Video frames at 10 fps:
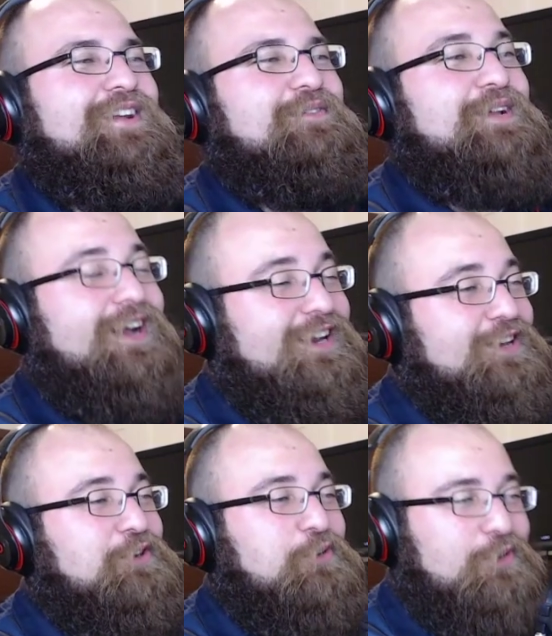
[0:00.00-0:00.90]
We got
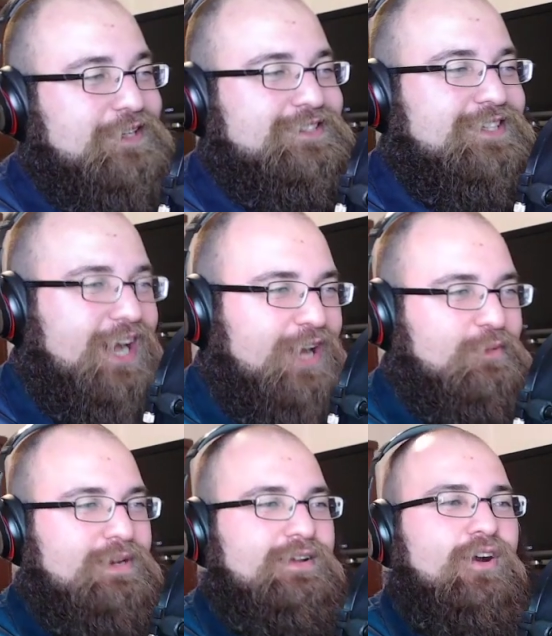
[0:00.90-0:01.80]
here Chris
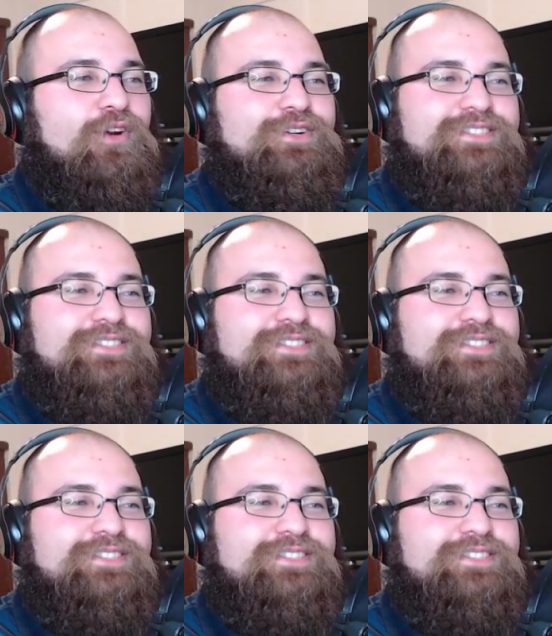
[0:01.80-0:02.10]
Godwin, our